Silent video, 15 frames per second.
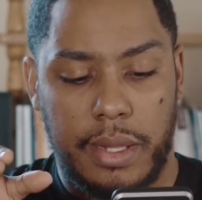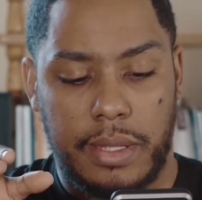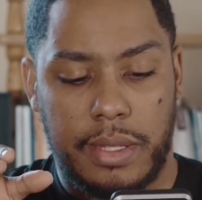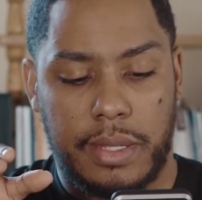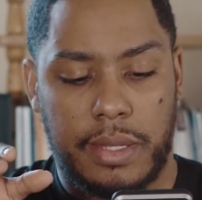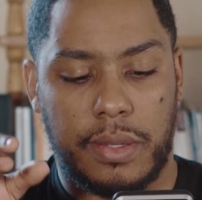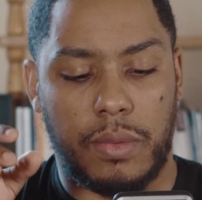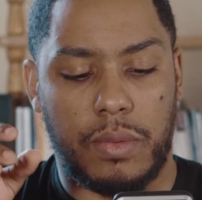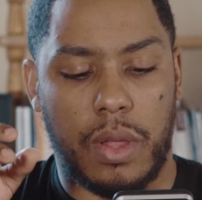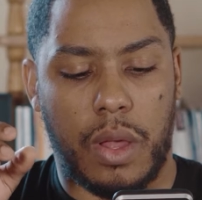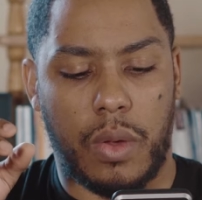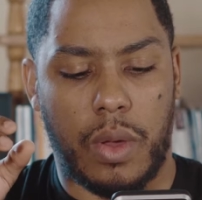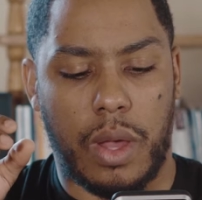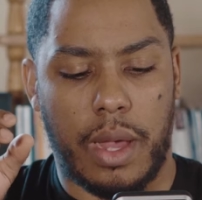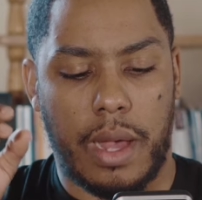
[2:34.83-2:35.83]
just to,
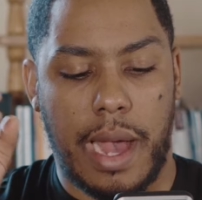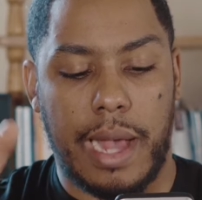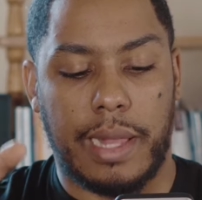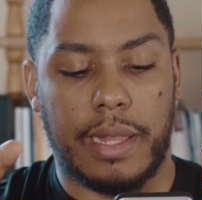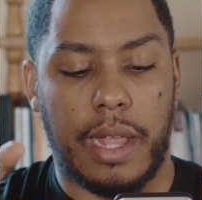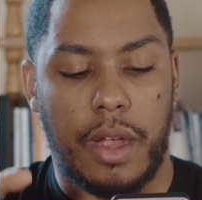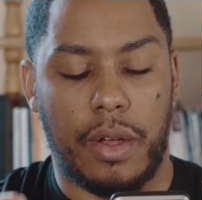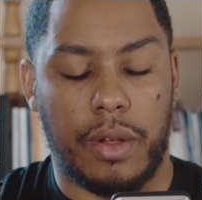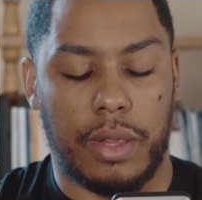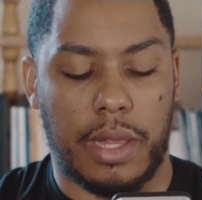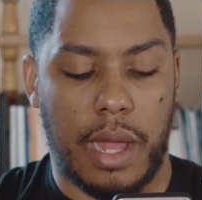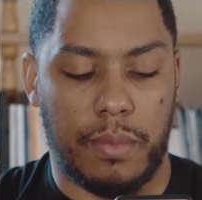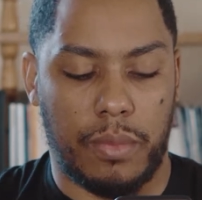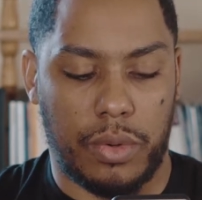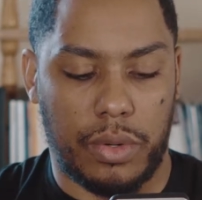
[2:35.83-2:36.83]
highlight her a
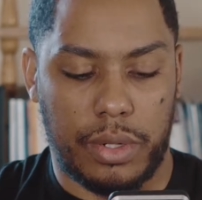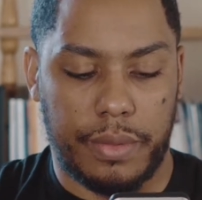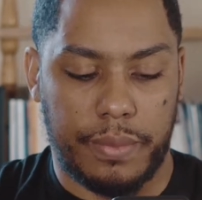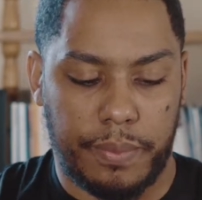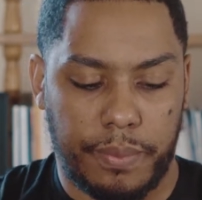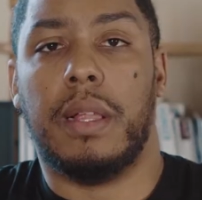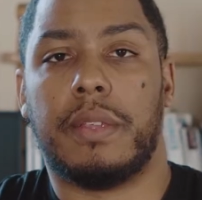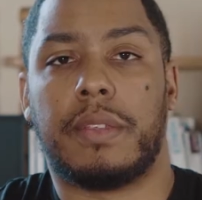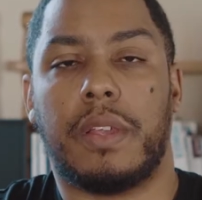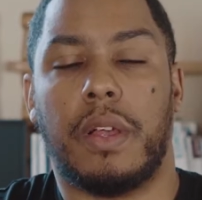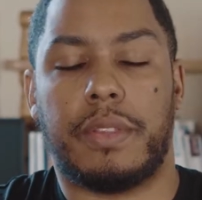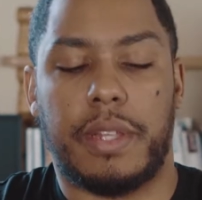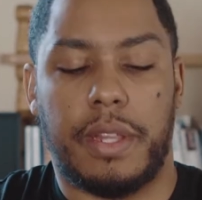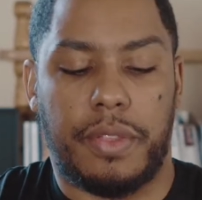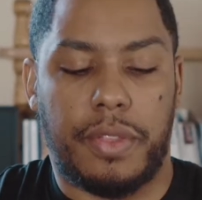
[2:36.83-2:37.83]
lot more. Let's
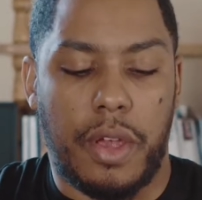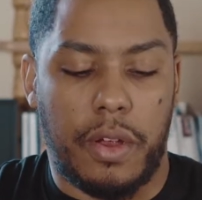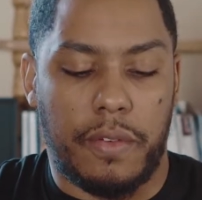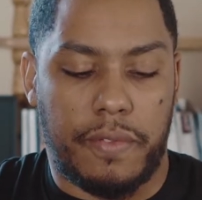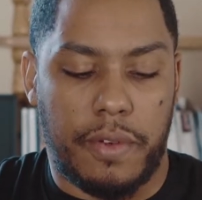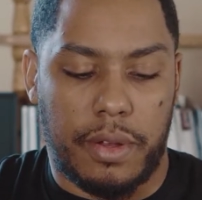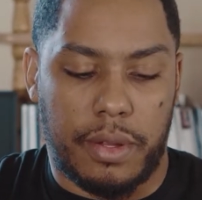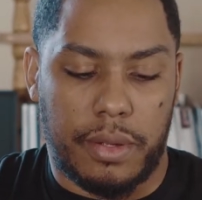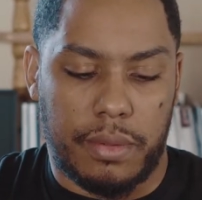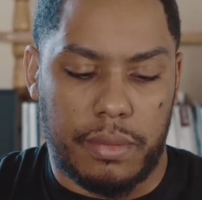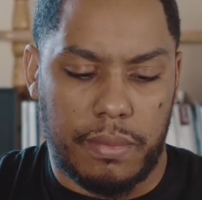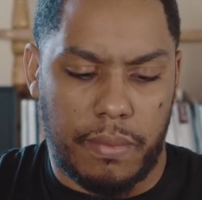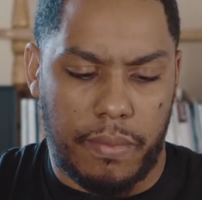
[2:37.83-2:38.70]
go to the third photo.